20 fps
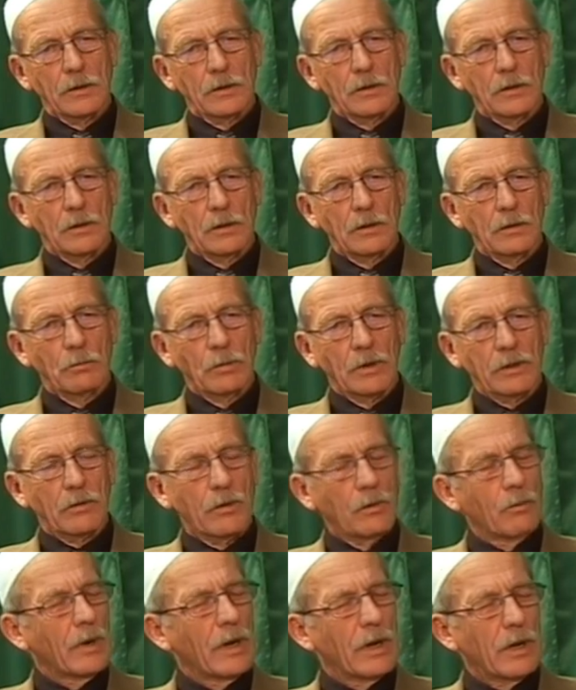But
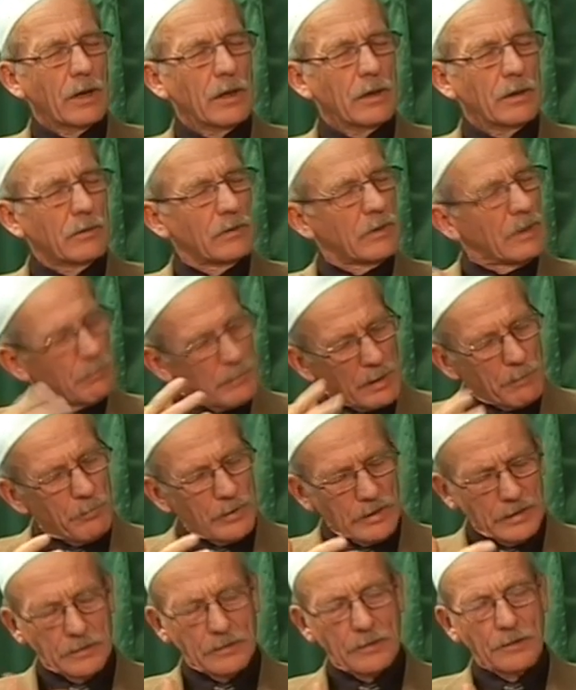the way I
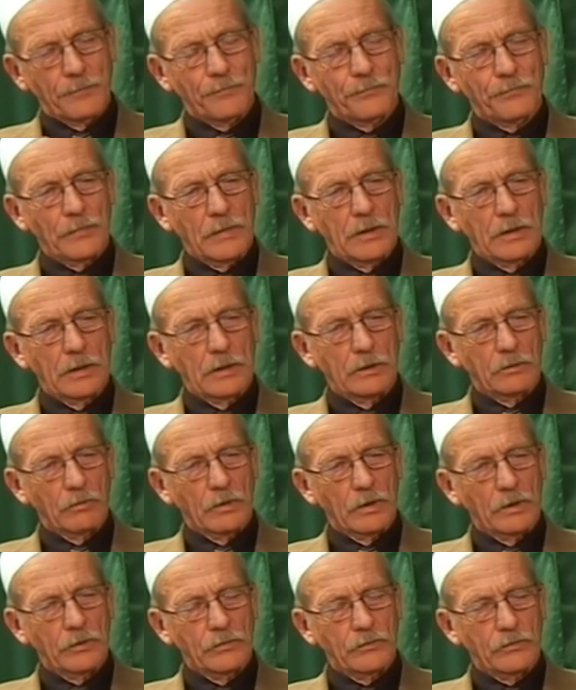remember it, it
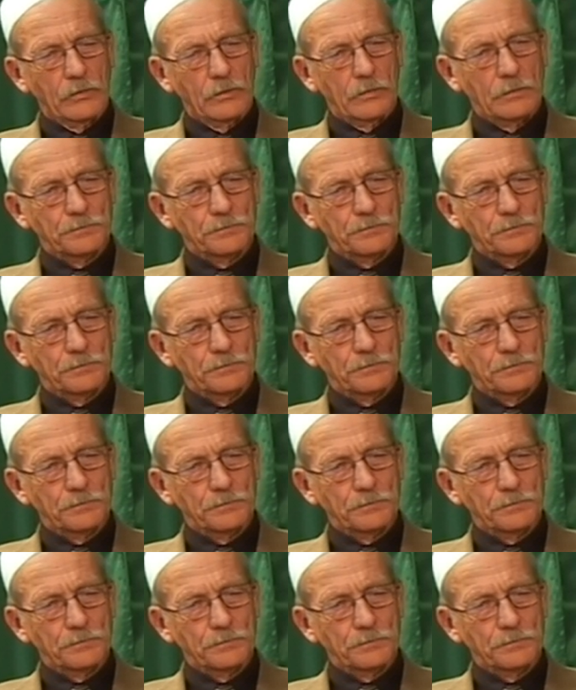was,